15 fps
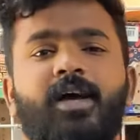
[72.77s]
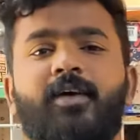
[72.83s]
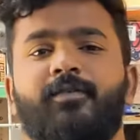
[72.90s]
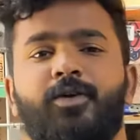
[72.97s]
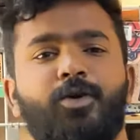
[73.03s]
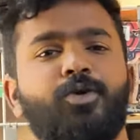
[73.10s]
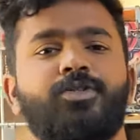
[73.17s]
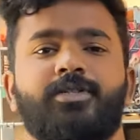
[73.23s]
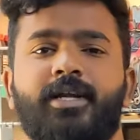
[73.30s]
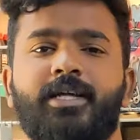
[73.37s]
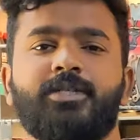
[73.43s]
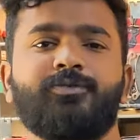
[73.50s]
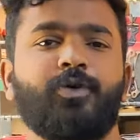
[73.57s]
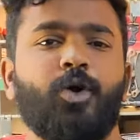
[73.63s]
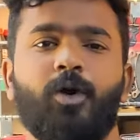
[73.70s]
have a huge
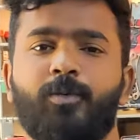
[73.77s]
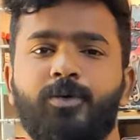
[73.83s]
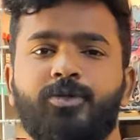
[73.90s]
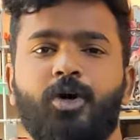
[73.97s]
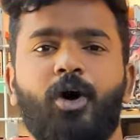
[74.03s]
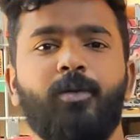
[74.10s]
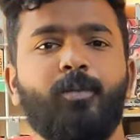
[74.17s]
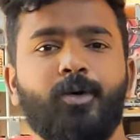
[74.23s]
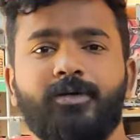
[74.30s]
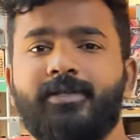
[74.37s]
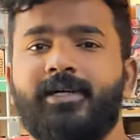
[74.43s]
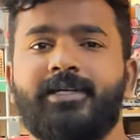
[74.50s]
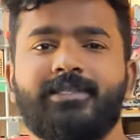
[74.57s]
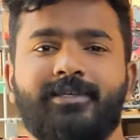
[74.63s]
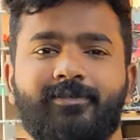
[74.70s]
range for almost all
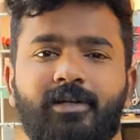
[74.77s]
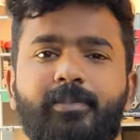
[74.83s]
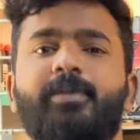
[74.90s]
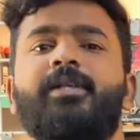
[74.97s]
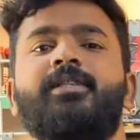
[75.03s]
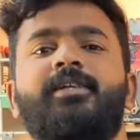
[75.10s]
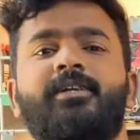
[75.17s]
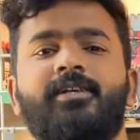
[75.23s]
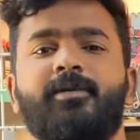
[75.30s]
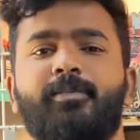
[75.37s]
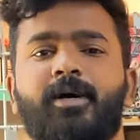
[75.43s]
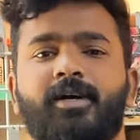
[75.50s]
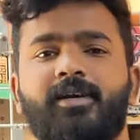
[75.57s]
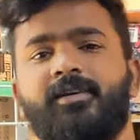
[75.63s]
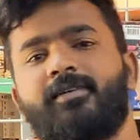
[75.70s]
motorcycles available in the Indian
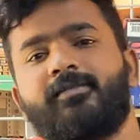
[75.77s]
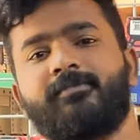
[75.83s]
market.